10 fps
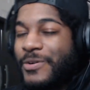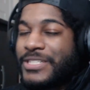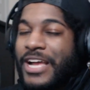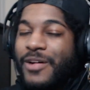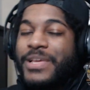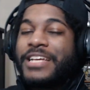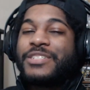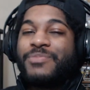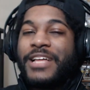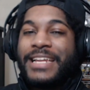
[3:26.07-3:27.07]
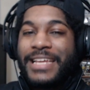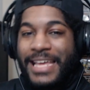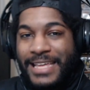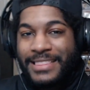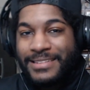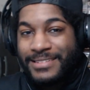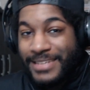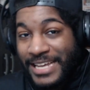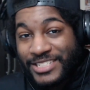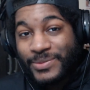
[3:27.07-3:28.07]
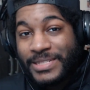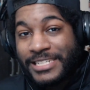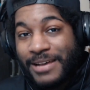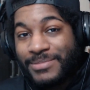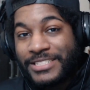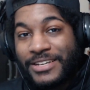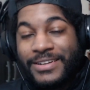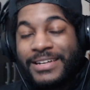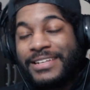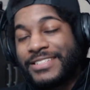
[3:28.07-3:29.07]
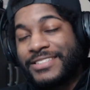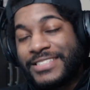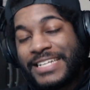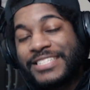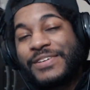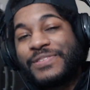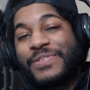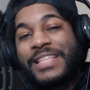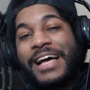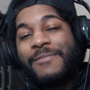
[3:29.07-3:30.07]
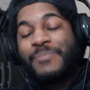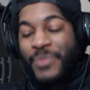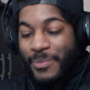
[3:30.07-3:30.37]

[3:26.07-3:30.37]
which I'll be explaining in next week's episode. So stay tuned for that.